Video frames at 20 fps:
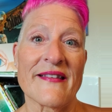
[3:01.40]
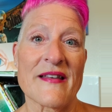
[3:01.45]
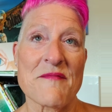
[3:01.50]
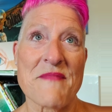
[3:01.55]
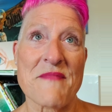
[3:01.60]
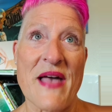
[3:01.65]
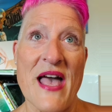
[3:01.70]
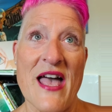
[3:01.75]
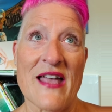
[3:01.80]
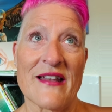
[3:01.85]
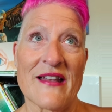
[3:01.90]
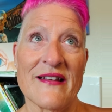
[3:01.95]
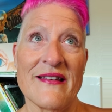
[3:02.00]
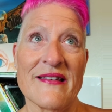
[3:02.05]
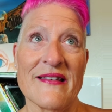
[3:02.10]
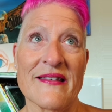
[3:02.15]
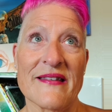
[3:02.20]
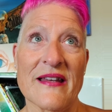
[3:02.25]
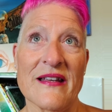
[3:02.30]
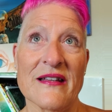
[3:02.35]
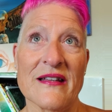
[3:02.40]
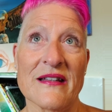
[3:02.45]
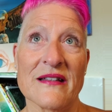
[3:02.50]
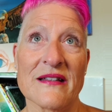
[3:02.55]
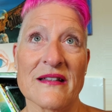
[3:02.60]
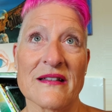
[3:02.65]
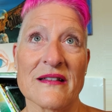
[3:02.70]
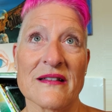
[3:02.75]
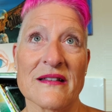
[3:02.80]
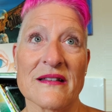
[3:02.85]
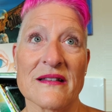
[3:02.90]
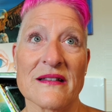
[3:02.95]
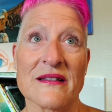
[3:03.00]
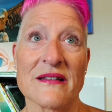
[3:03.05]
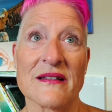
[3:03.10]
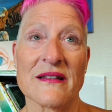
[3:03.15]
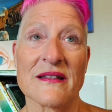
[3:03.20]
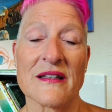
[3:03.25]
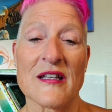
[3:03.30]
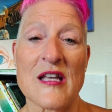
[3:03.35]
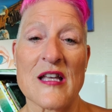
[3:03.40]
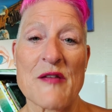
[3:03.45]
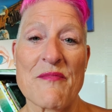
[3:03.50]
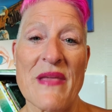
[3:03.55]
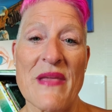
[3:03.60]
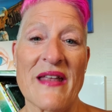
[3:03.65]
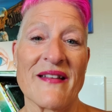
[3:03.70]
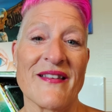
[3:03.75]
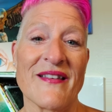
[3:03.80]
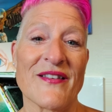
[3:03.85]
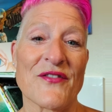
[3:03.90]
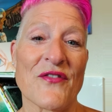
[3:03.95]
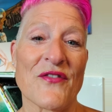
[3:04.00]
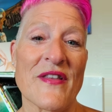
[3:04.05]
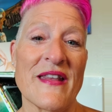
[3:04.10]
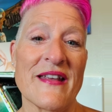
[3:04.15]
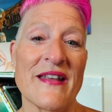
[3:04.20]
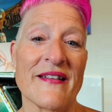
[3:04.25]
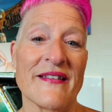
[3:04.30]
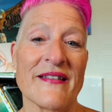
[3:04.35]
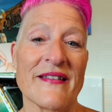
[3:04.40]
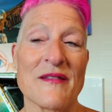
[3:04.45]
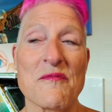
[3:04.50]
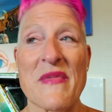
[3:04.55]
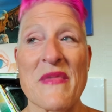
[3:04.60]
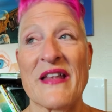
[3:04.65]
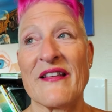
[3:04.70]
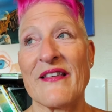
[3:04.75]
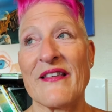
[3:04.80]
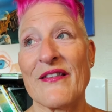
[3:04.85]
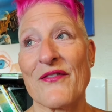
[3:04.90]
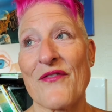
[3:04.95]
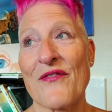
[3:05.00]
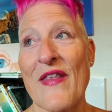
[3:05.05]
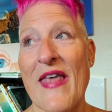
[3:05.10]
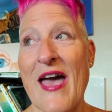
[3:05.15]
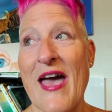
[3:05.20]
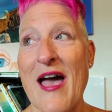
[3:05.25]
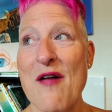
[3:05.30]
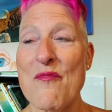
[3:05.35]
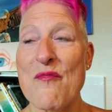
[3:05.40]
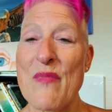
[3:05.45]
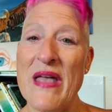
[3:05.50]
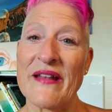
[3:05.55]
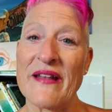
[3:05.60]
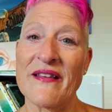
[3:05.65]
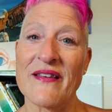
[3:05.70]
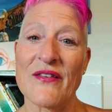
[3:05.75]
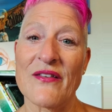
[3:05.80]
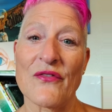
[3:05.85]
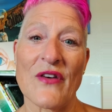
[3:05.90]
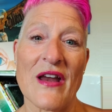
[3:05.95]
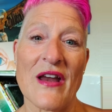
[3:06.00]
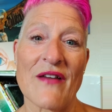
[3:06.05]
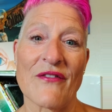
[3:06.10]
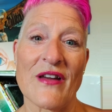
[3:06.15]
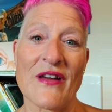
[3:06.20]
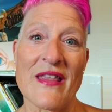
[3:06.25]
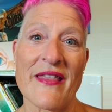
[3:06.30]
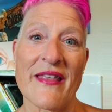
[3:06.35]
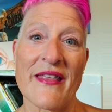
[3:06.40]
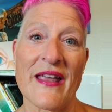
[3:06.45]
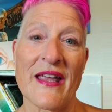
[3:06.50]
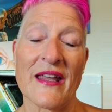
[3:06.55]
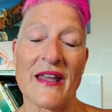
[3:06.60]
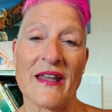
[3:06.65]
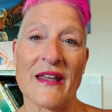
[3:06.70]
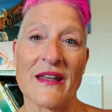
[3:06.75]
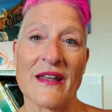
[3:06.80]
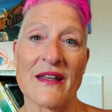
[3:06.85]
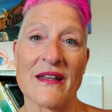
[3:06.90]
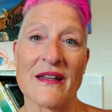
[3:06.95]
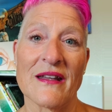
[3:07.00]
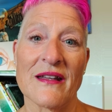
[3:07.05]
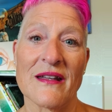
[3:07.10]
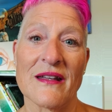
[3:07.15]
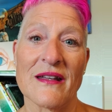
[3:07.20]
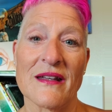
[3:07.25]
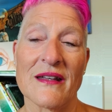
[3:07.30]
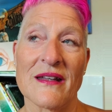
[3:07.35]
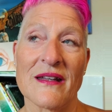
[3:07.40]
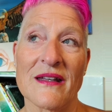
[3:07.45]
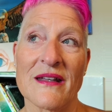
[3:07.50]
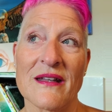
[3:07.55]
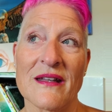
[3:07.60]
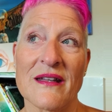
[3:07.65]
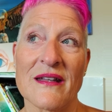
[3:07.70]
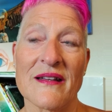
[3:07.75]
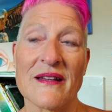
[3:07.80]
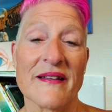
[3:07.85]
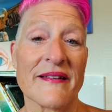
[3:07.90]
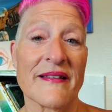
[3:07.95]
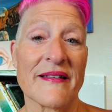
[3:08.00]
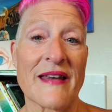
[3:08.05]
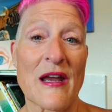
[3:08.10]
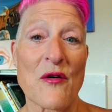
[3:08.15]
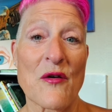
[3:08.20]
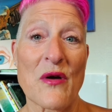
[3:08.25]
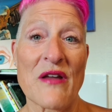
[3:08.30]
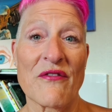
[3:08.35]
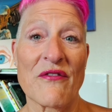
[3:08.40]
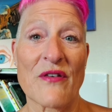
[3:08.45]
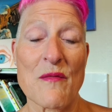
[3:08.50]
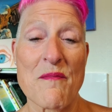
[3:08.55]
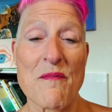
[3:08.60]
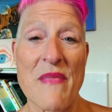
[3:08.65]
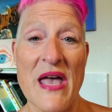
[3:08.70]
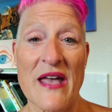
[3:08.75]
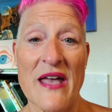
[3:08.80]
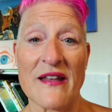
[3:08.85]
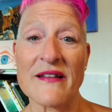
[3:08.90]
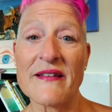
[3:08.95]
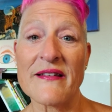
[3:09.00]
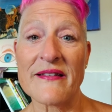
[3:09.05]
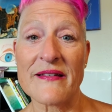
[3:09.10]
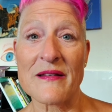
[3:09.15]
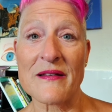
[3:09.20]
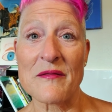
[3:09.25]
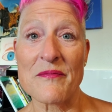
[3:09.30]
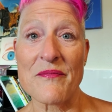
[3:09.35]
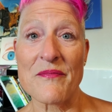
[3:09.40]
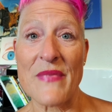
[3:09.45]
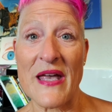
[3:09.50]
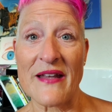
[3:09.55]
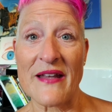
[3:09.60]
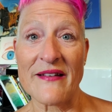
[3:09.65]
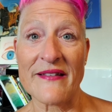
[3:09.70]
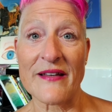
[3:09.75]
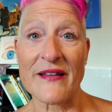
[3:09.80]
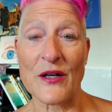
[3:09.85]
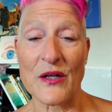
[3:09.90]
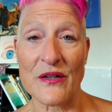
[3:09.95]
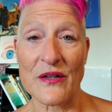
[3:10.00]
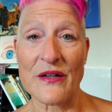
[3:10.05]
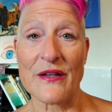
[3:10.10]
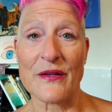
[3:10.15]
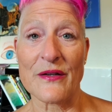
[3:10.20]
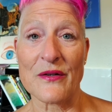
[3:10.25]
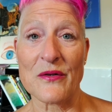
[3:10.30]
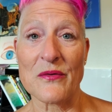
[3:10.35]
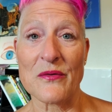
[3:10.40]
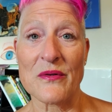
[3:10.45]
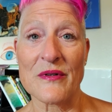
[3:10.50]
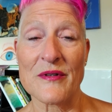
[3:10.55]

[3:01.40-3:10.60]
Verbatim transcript: of meds meds for this, meds for that, meds for everything. Stay away from meds. Meds hurt you.